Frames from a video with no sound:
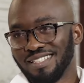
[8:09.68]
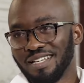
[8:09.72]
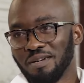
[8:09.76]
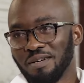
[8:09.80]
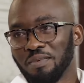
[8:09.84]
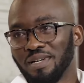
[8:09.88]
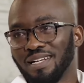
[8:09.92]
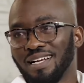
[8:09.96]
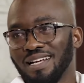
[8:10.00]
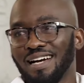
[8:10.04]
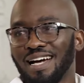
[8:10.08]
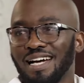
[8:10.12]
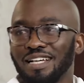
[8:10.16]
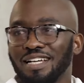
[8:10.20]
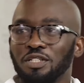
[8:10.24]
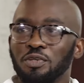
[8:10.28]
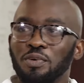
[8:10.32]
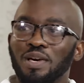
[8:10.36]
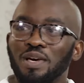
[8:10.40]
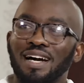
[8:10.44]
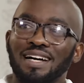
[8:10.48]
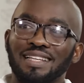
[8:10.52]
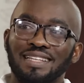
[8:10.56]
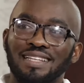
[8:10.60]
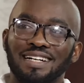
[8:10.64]
them, and I knew
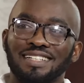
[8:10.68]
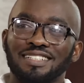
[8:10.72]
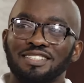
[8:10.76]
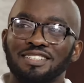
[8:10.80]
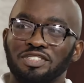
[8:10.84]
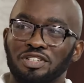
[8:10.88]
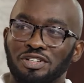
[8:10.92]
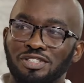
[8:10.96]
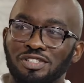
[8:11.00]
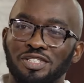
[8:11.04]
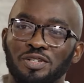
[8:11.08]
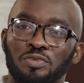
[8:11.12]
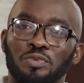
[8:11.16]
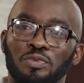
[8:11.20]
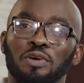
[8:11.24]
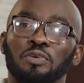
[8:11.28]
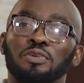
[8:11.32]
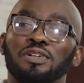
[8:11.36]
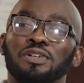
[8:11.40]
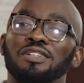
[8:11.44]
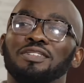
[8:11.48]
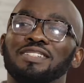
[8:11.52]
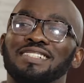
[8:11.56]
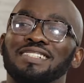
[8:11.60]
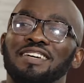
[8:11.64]
we had that discussion. What
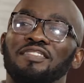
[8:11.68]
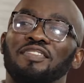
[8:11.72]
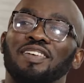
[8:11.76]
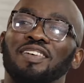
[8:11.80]
would you see